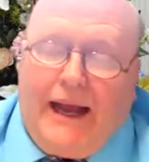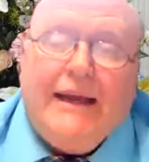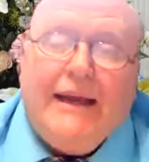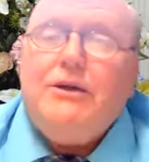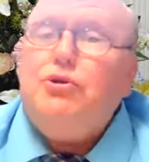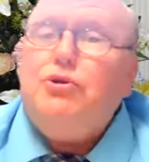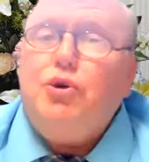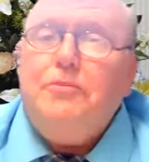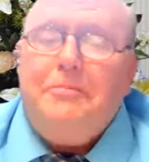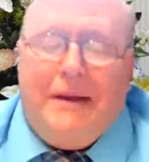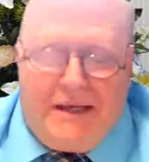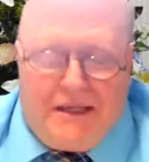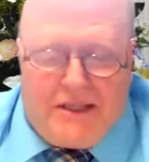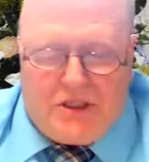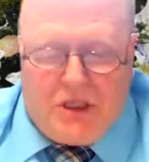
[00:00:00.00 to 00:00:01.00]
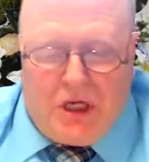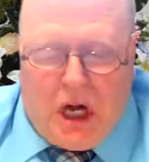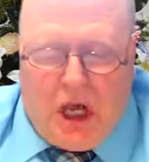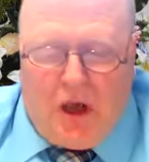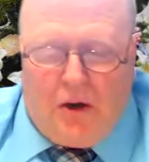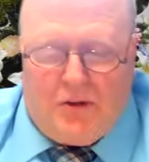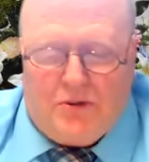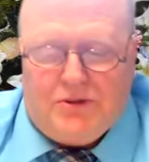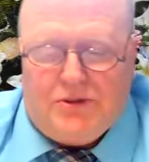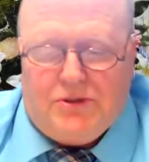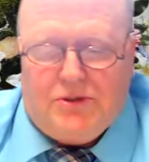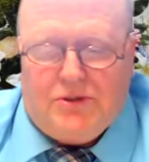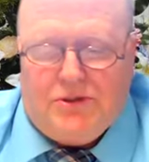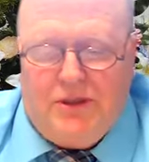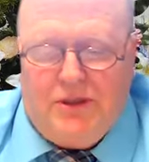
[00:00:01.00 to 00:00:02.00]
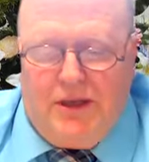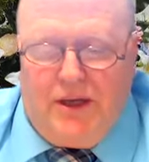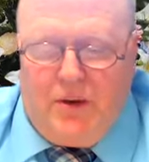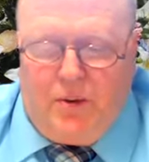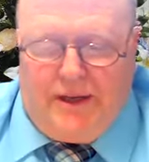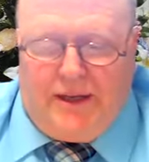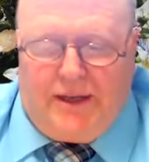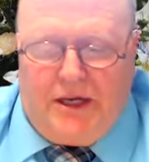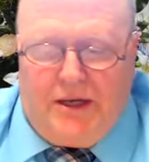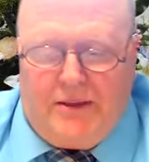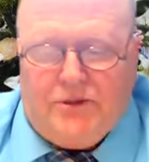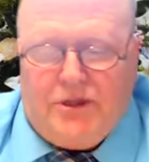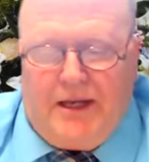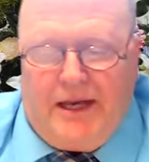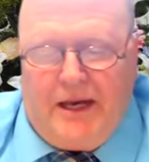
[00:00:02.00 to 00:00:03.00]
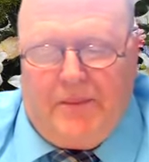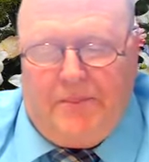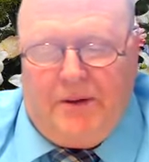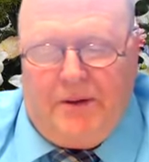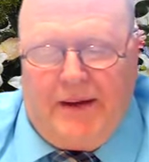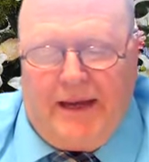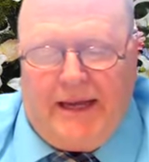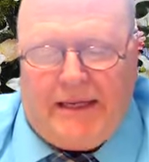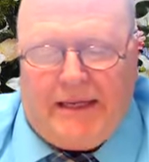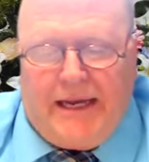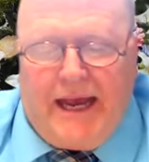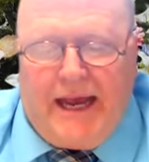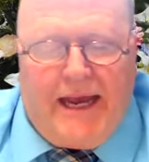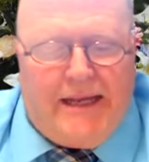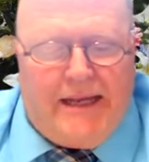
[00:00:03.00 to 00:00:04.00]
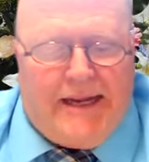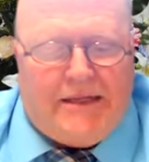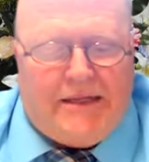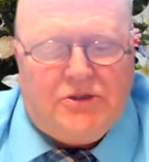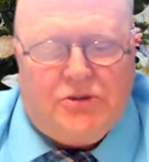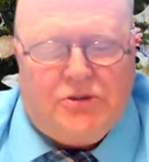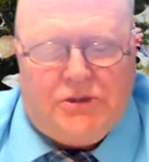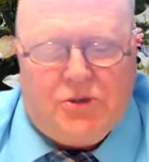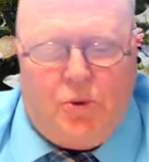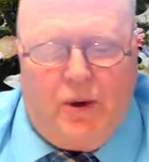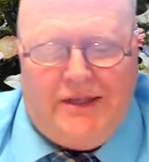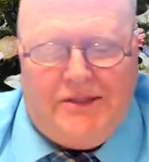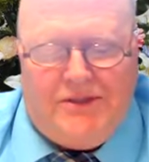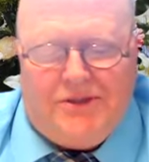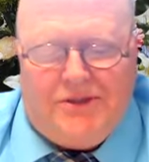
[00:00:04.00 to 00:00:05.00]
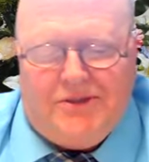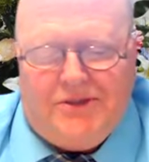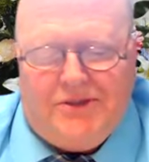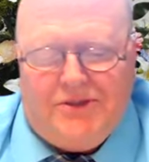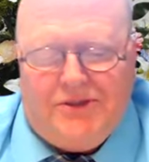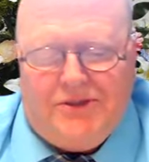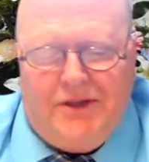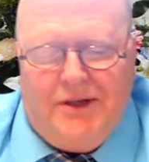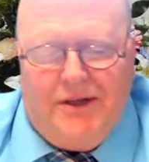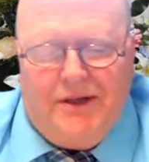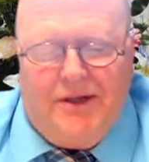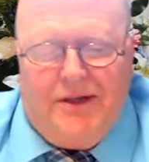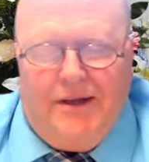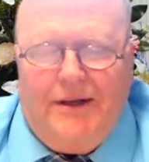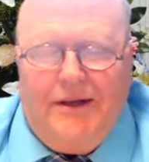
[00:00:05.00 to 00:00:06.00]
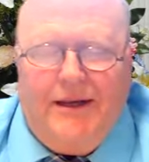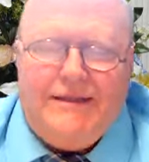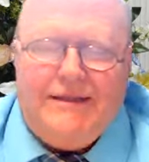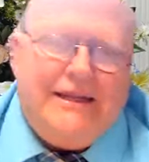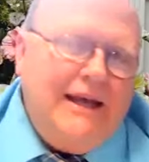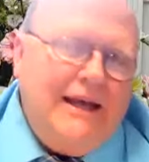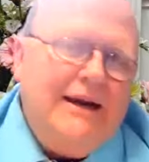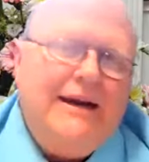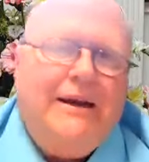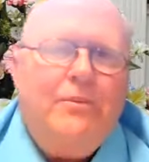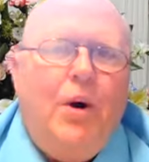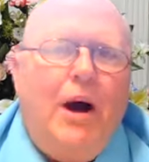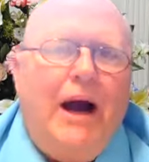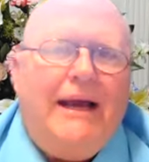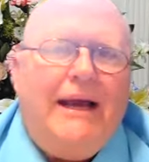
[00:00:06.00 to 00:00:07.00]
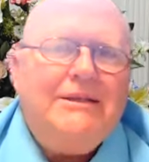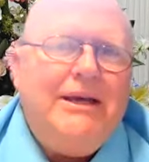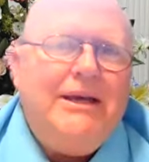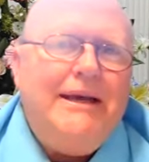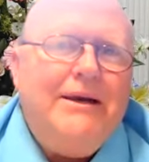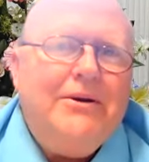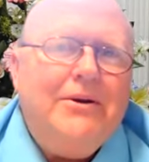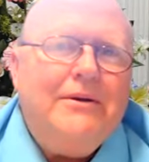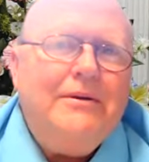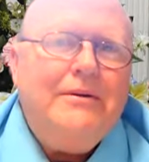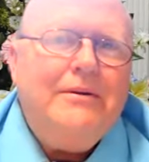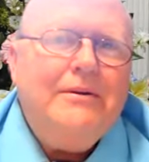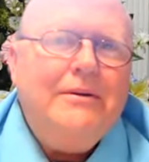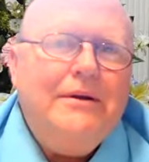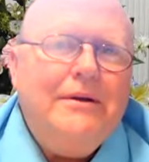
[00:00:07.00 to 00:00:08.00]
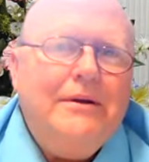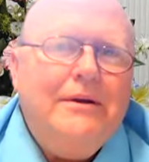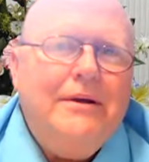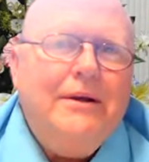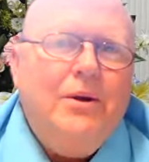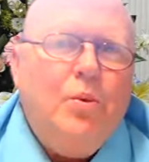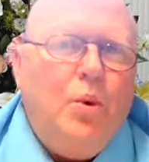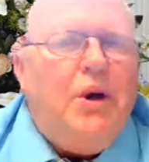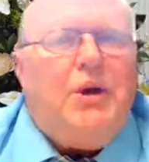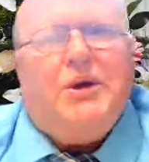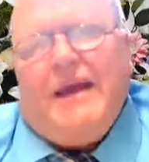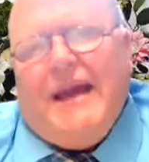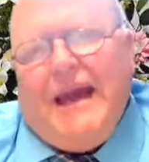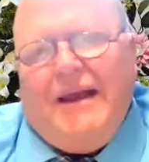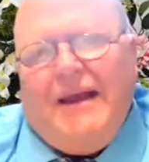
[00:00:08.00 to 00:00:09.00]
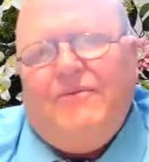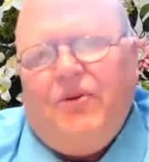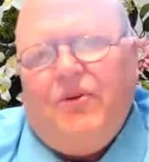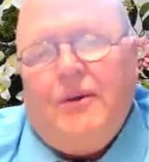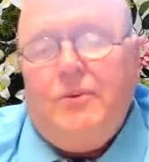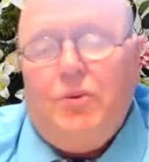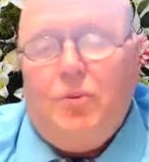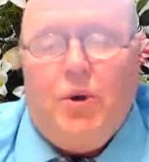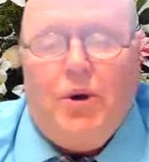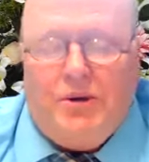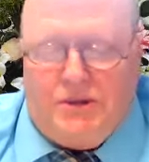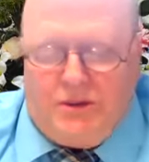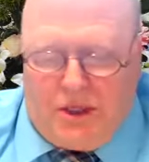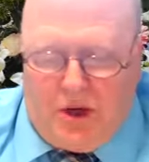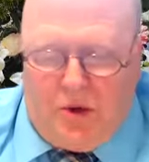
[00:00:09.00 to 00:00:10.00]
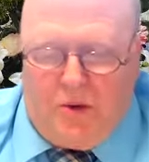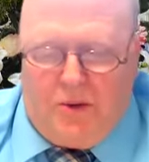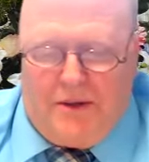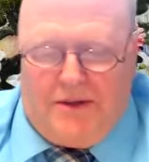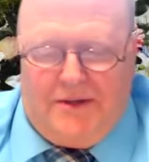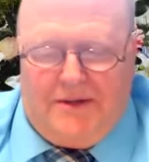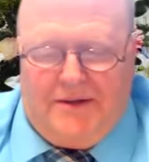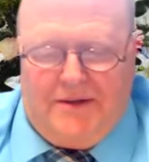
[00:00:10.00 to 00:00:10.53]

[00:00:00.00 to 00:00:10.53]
at a tremendous loss when it comes to helping mankind answer his questions, telling him why he's here, where he came from, and where he's going,